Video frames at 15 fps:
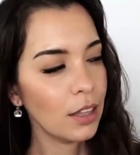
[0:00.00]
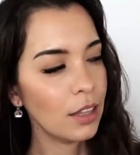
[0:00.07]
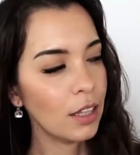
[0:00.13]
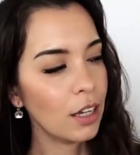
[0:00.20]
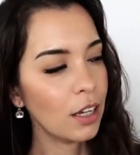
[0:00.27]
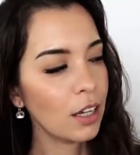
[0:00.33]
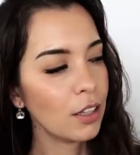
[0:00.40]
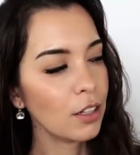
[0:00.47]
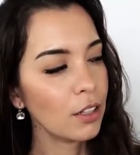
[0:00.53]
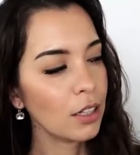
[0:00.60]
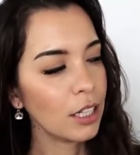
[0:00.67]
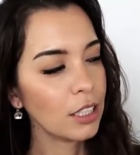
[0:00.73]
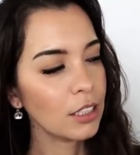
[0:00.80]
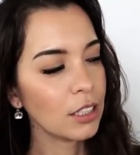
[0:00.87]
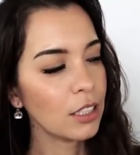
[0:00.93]
The other
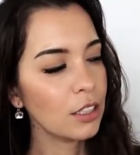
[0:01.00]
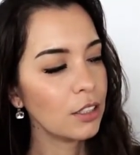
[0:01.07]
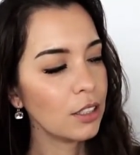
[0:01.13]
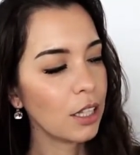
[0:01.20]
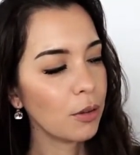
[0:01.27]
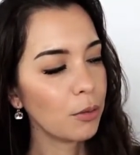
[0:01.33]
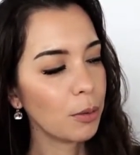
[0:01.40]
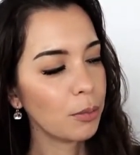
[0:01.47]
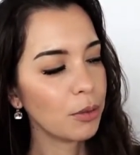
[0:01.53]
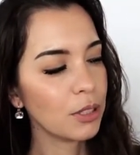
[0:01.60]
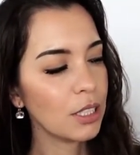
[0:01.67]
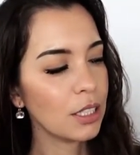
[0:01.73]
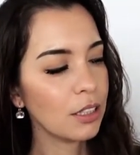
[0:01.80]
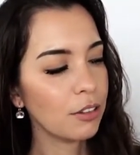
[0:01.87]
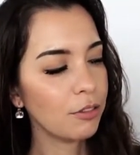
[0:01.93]
lines under that
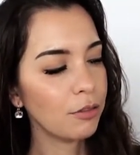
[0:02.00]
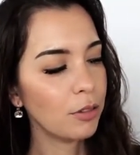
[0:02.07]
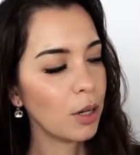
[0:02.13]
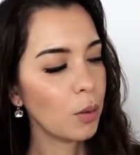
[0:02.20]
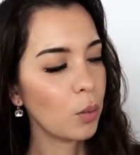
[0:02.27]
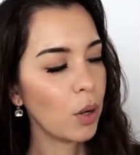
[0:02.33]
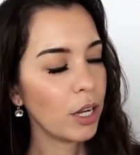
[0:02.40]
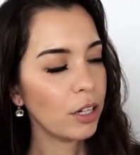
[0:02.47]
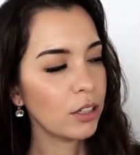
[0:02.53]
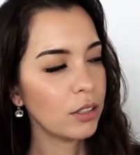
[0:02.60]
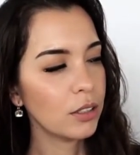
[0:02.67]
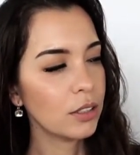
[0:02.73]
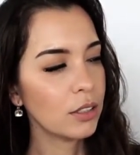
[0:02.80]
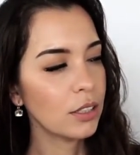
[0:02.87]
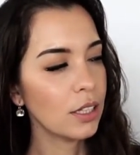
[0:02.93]
represent the fret
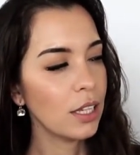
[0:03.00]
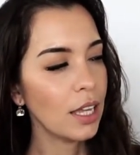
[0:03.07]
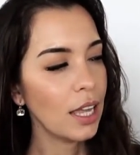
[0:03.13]
wires.